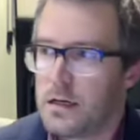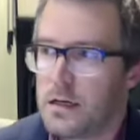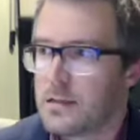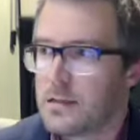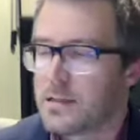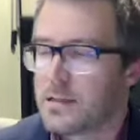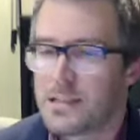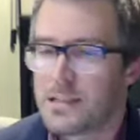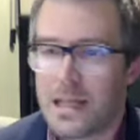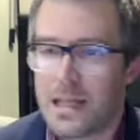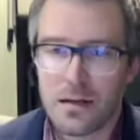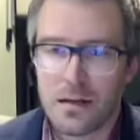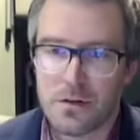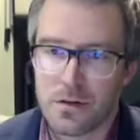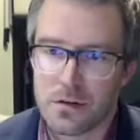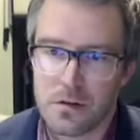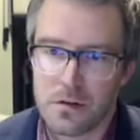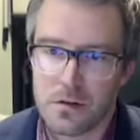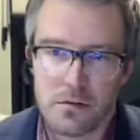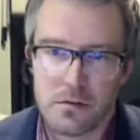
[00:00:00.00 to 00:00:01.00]

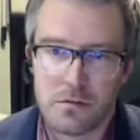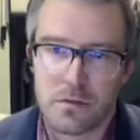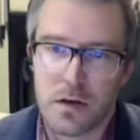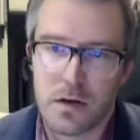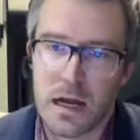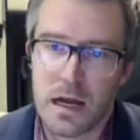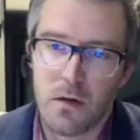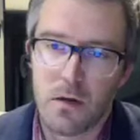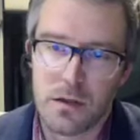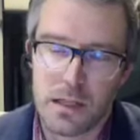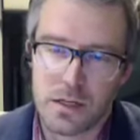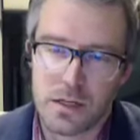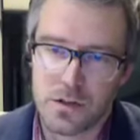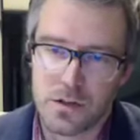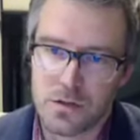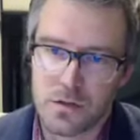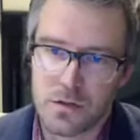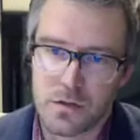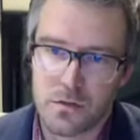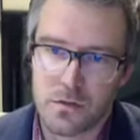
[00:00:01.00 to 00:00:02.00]
standard for how
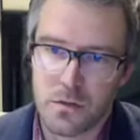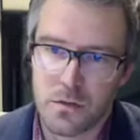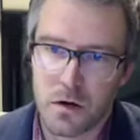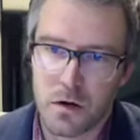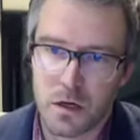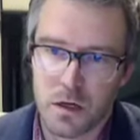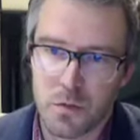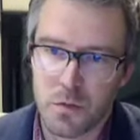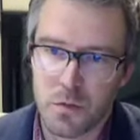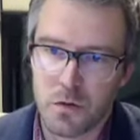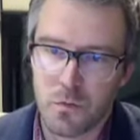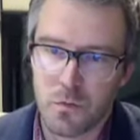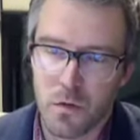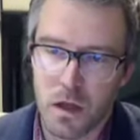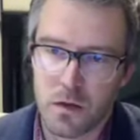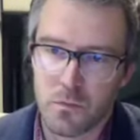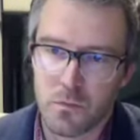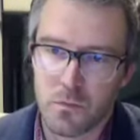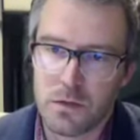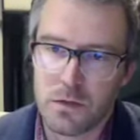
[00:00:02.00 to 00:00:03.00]
elections are going to be
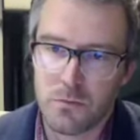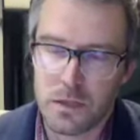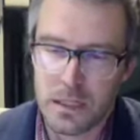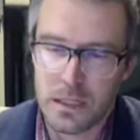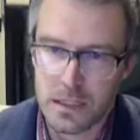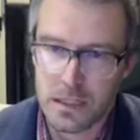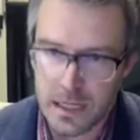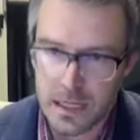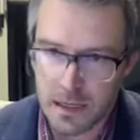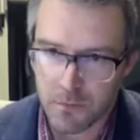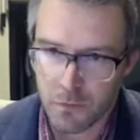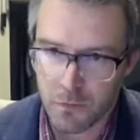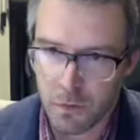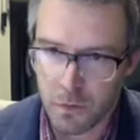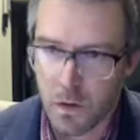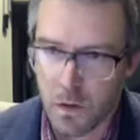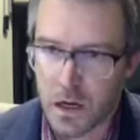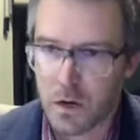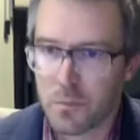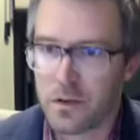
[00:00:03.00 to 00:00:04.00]
run. We need to have
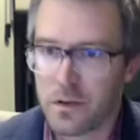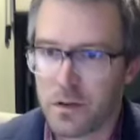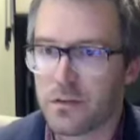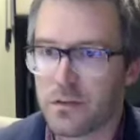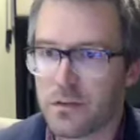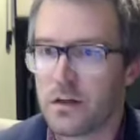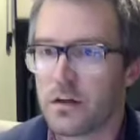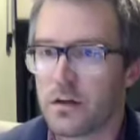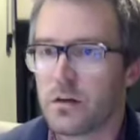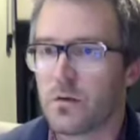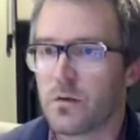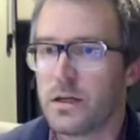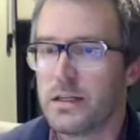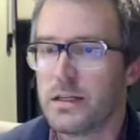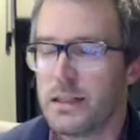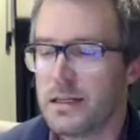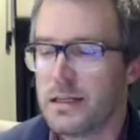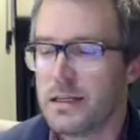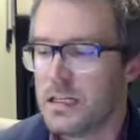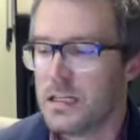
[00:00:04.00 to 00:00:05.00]
requirements here,
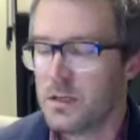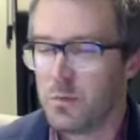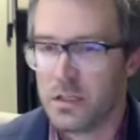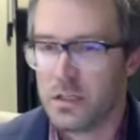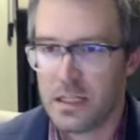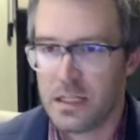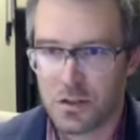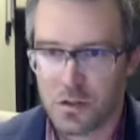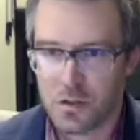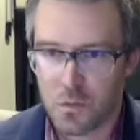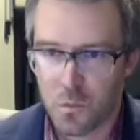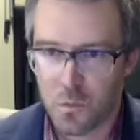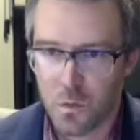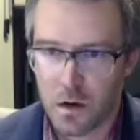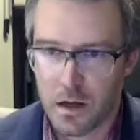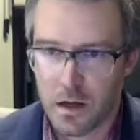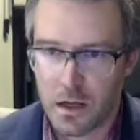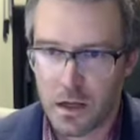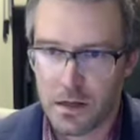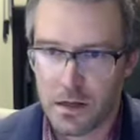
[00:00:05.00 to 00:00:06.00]
and they need to be
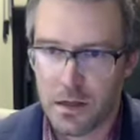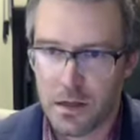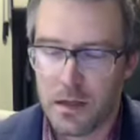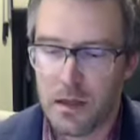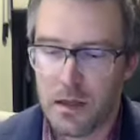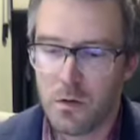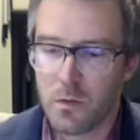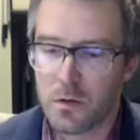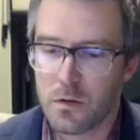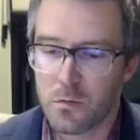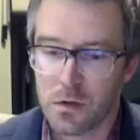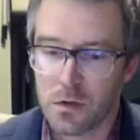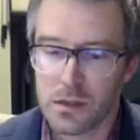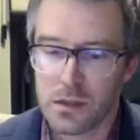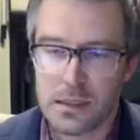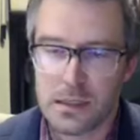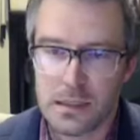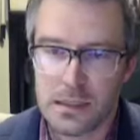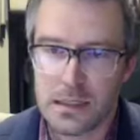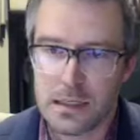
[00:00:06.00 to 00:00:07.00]
nationwide. And we really
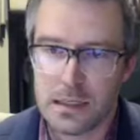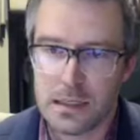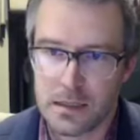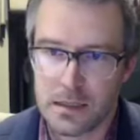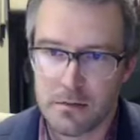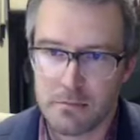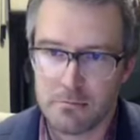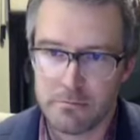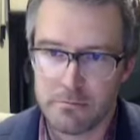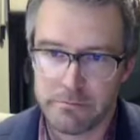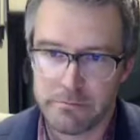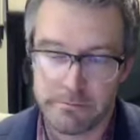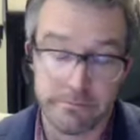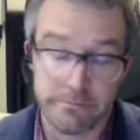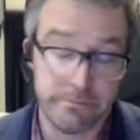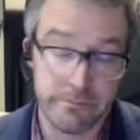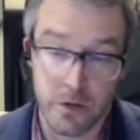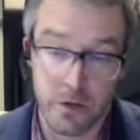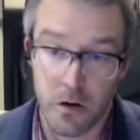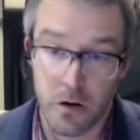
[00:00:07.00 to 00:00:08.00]
need to get
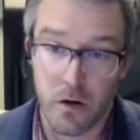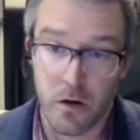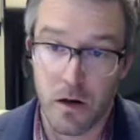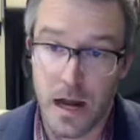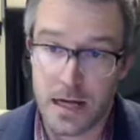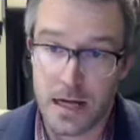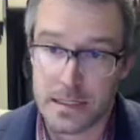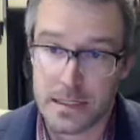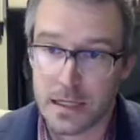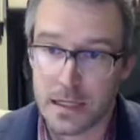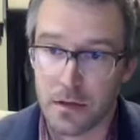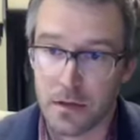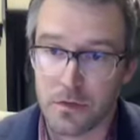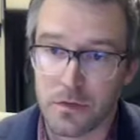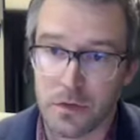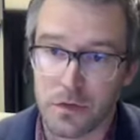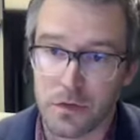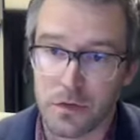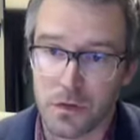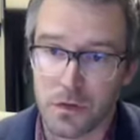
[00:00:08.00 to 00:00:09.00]
our act together,
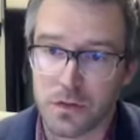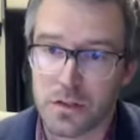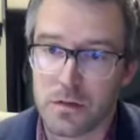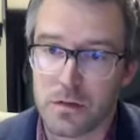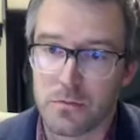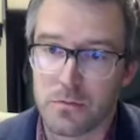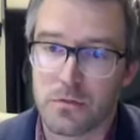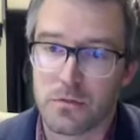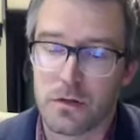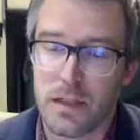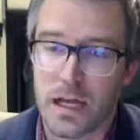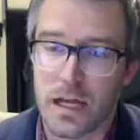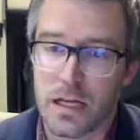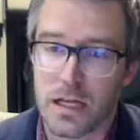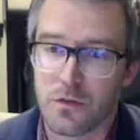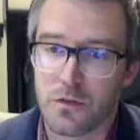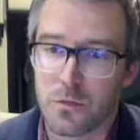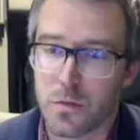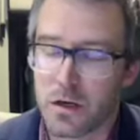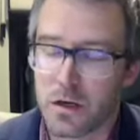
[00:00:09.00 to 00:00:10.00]
for lack
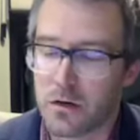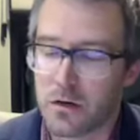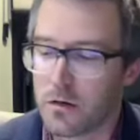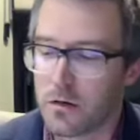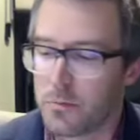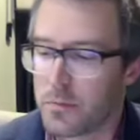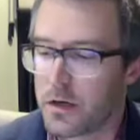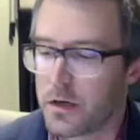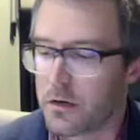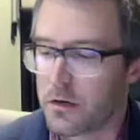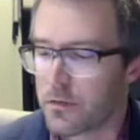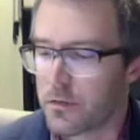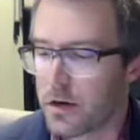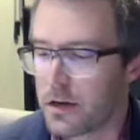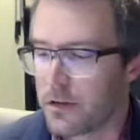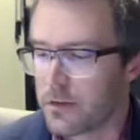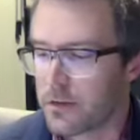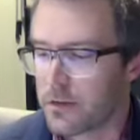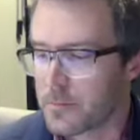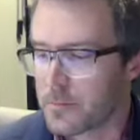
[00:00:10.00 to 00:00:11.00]
of a better
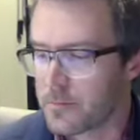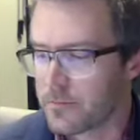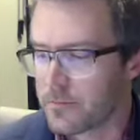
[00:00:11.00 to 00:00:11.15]
phrase.